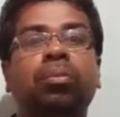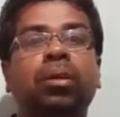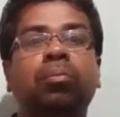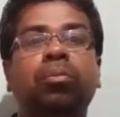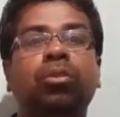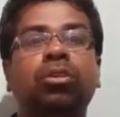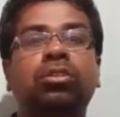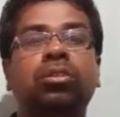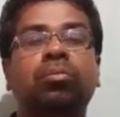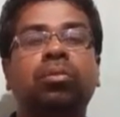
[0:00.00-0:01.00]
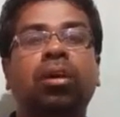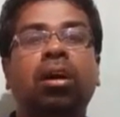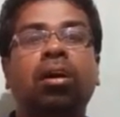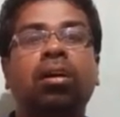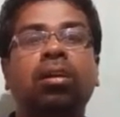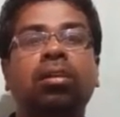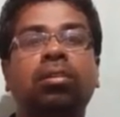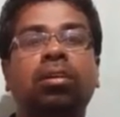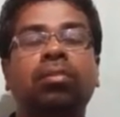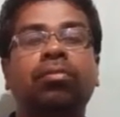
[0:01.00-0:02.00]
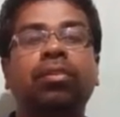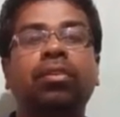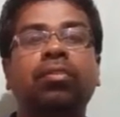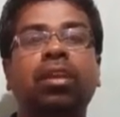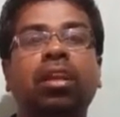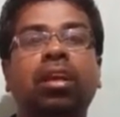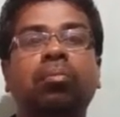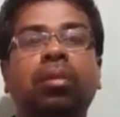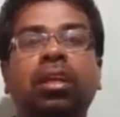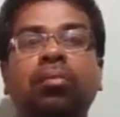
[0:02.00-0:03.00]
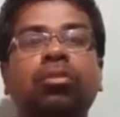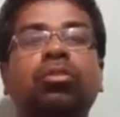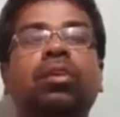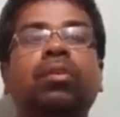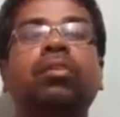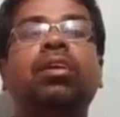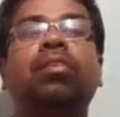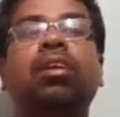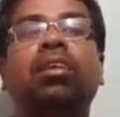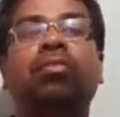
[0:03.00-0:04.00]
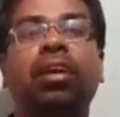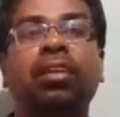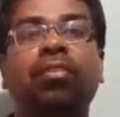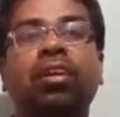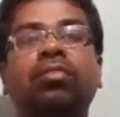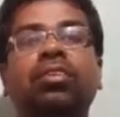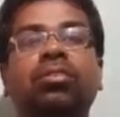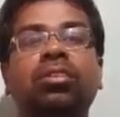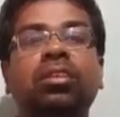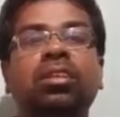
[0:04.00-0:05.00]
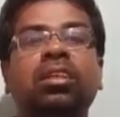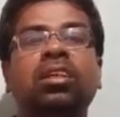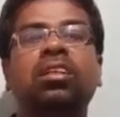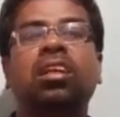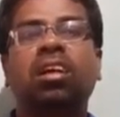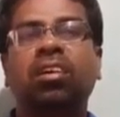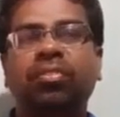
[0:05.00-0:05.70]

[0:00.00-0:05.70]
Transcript: Most of all, everyone will not blame you, everyone will not find fault you.